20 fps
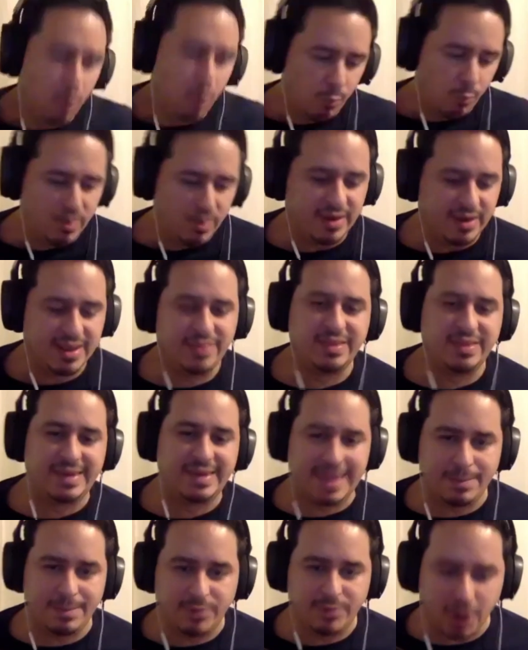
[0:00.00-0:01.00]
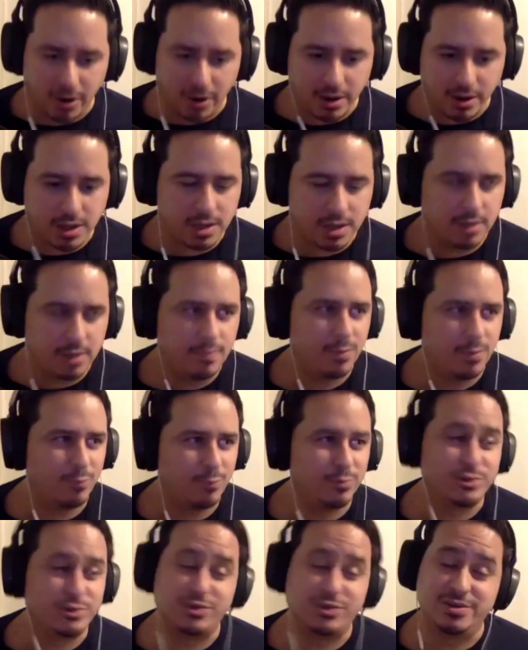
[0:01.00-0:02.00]
we did The Deep Dark,
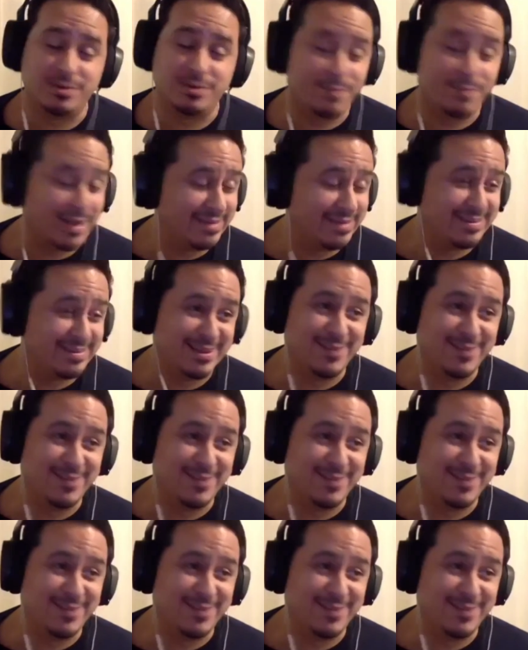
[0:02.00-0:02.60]
which is an amazing